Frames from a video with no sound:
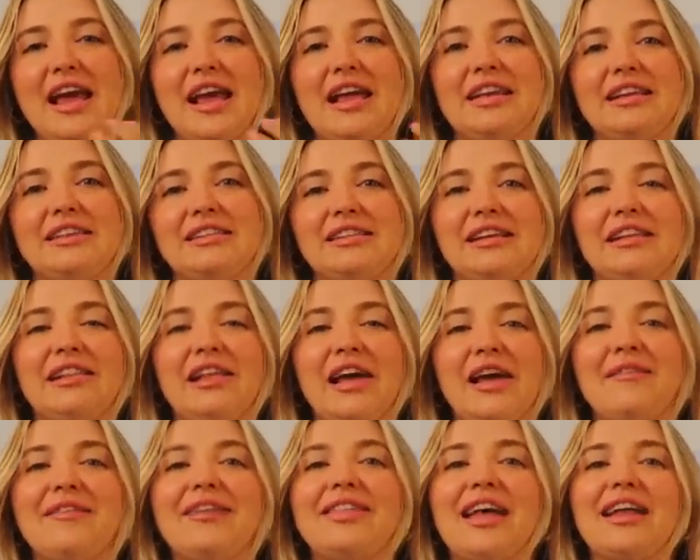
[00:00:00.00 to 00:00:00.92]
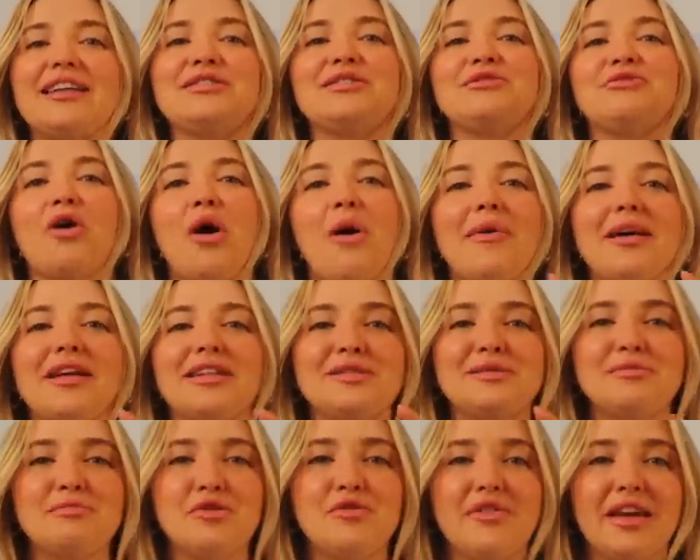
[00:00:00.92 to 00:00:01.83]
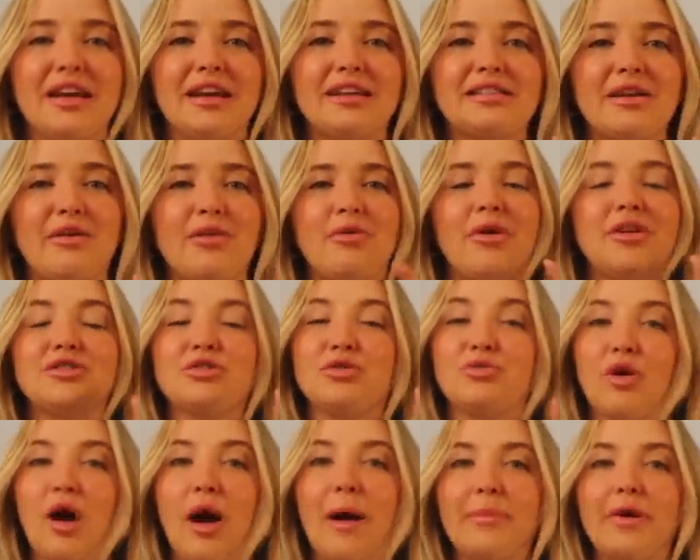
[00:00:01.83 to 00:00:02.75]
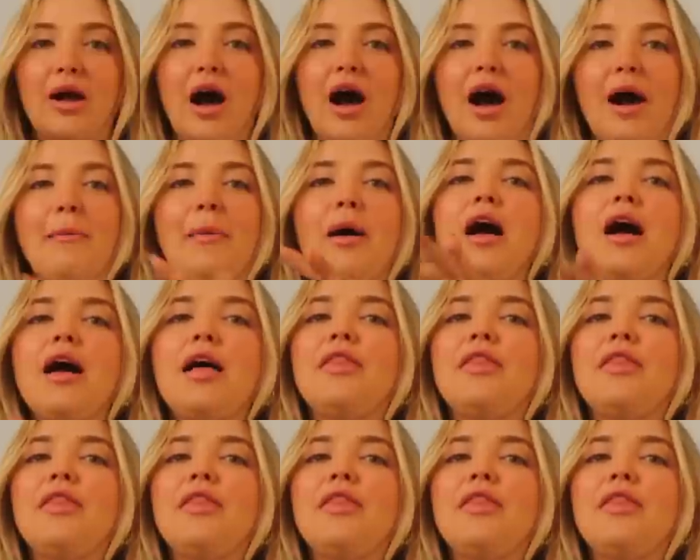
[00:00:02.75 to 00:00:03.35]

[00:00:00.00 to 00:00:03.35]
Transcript: and claiming that it's a romance movie because I want to watch a rom-com.